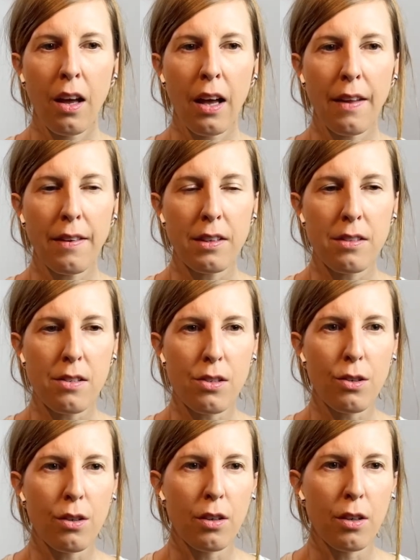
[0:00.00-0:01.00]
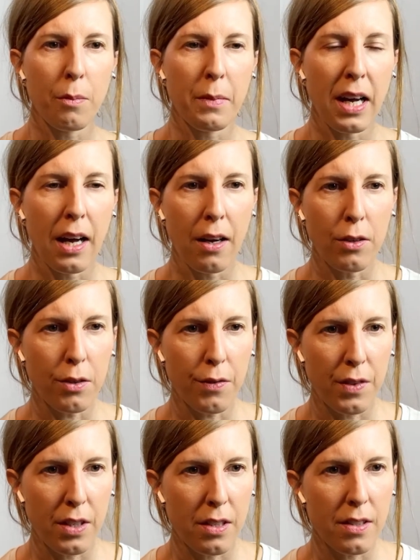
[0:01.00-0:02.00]
And then to come out of
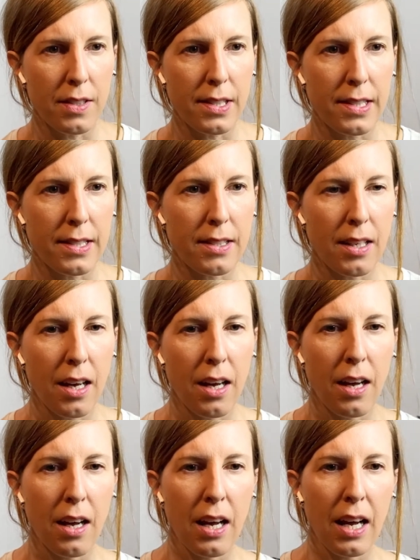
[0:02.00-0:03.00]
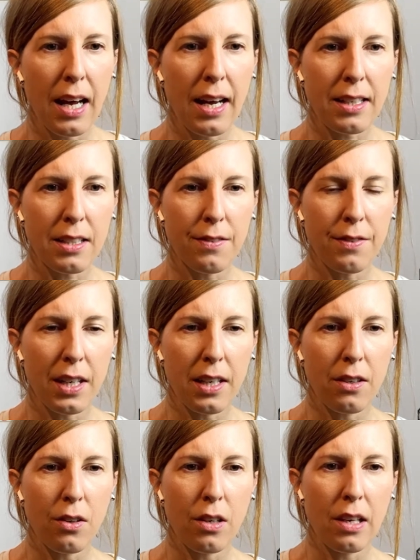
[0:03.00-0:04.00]
this, activate
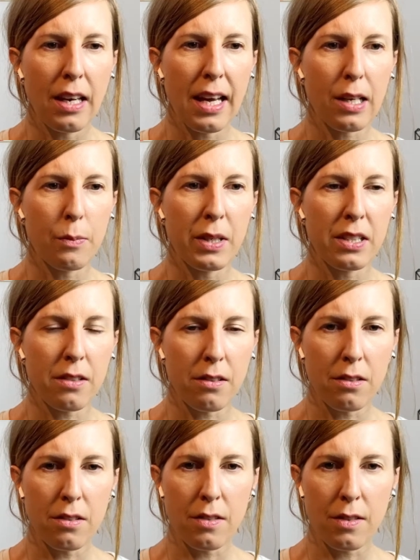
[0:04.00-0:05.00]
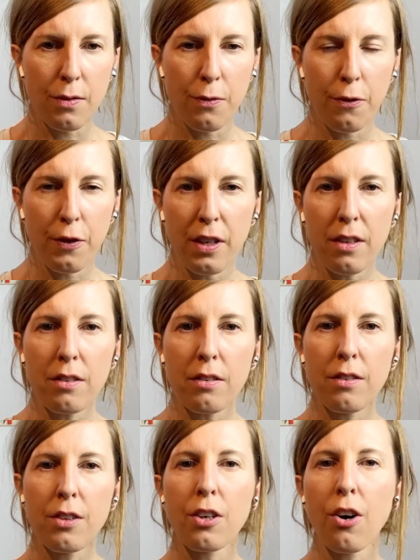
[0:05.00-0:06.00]
your leg muscles. Feel
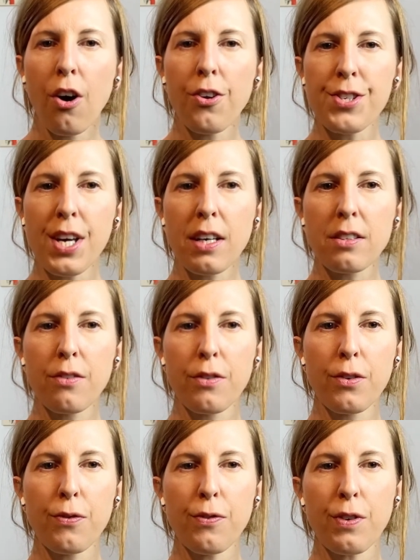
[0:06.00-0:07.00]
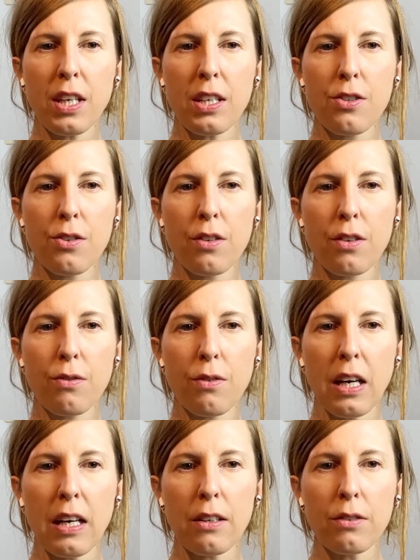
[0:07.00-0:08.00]
the contact of the feet into the
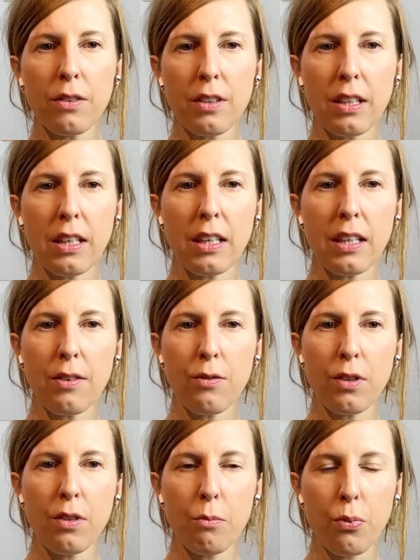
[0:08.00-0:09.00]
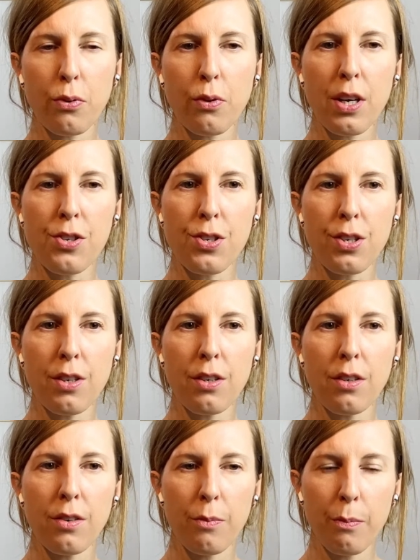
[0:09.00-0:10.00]
ground, the even
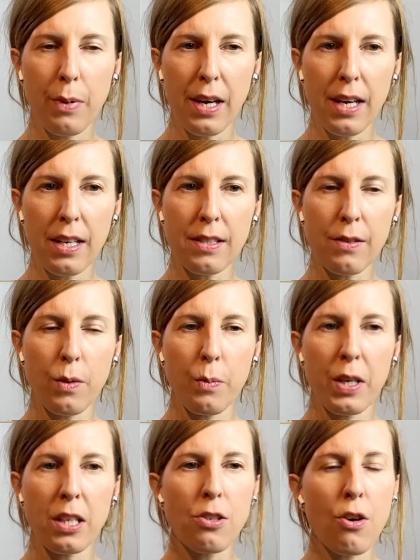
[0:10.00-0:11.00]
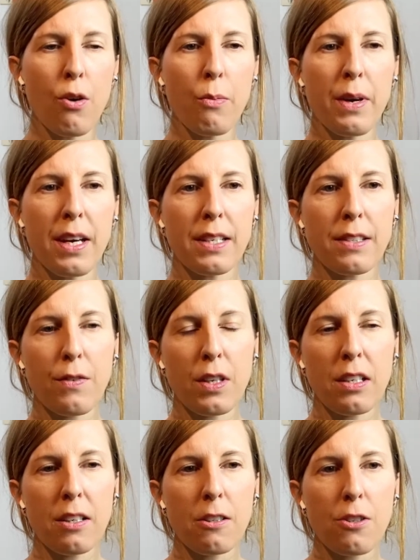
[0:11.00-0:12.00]
pressure, base of the big toe, base of the
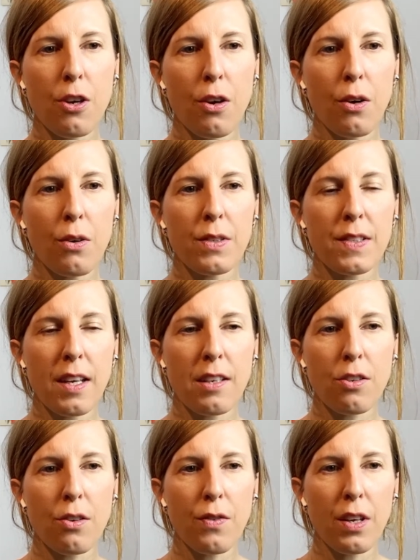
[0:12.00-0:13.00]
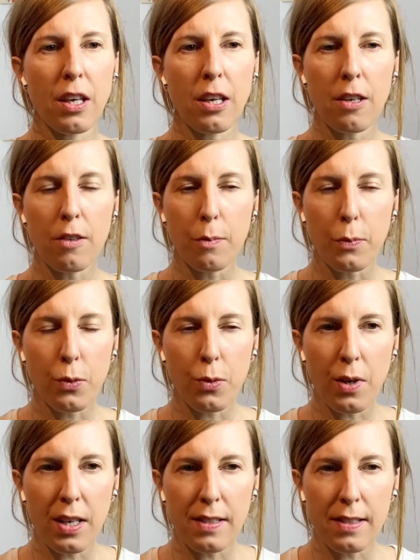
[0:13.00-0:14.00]
little toe, center of the heel.
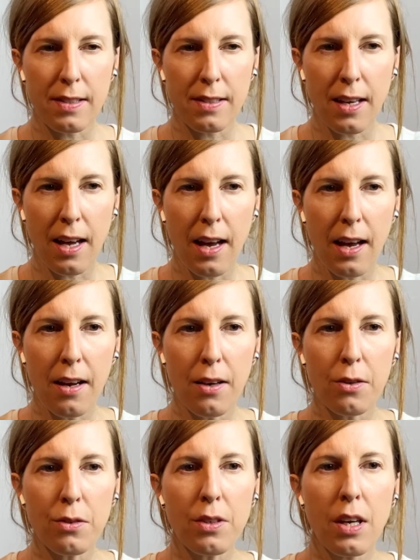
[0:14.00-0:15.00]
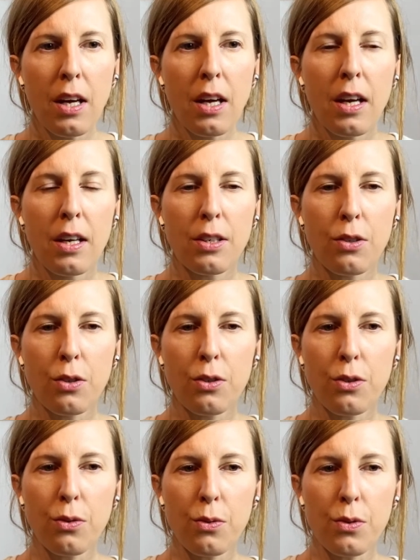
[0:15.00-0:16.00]
Press down. You could
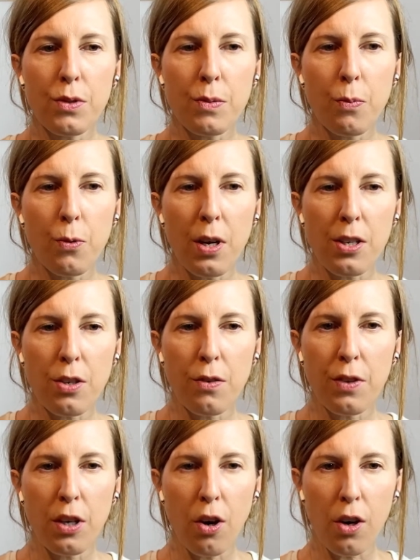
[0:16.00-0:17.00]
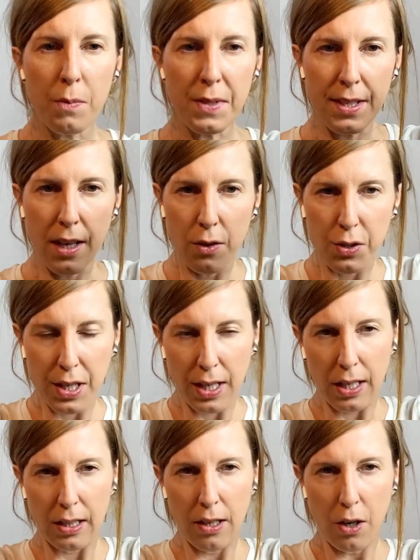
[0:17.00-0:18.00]
use pressure of the arms down,
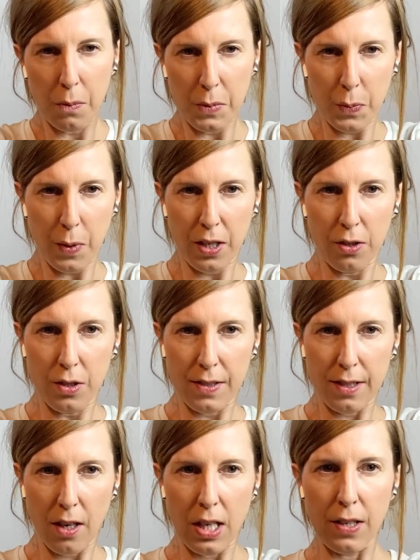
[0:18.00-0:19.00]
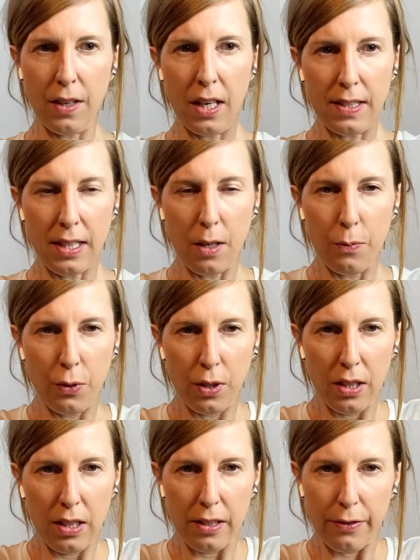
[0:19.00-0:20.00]
taking the arms by your side if that's
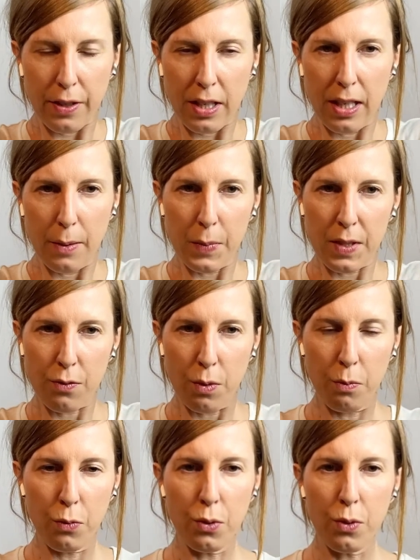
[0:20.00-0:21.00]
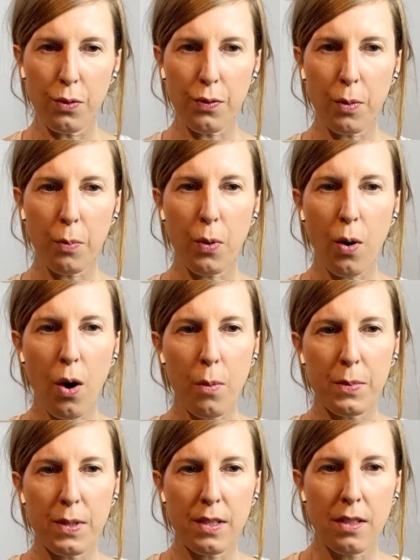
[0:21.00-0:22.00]
helpful. Lift the hips, remove the
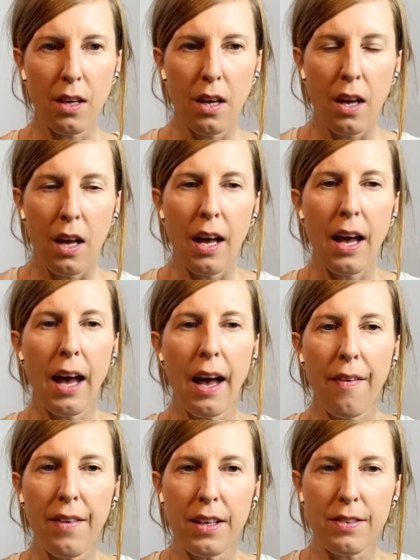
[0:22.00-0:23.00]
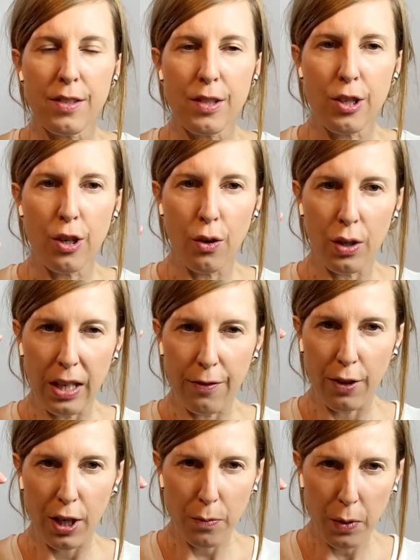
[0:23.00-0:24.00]
props, and then slowly,
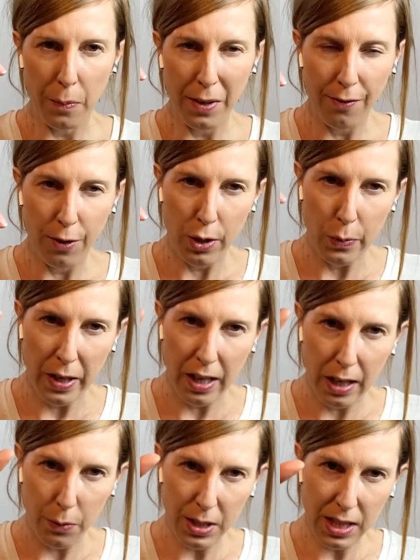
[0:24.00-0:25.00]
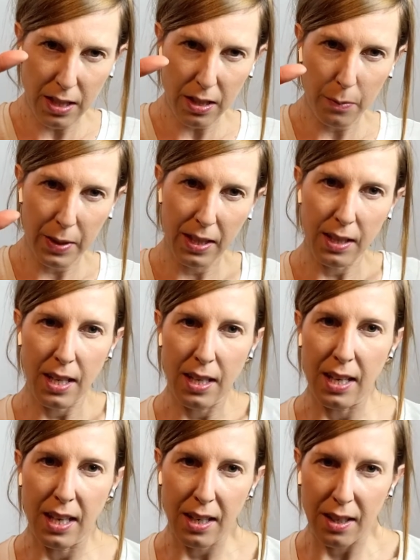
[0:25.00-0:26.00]
vertebra by vertebra, like we did in the
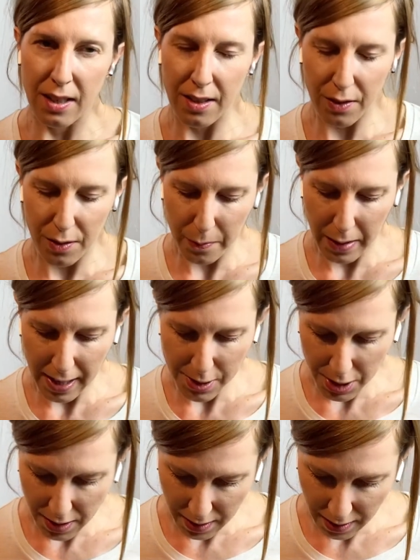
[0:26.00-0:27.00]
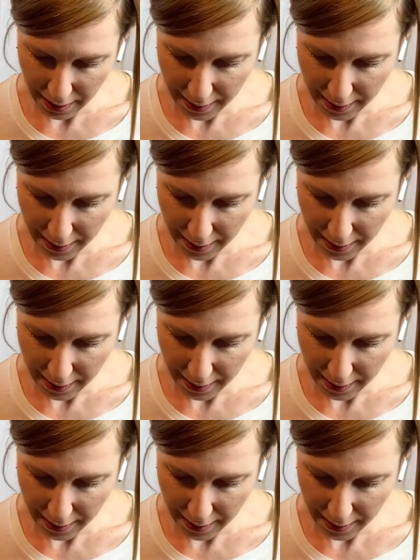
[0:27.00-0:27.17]
beginning, imagine a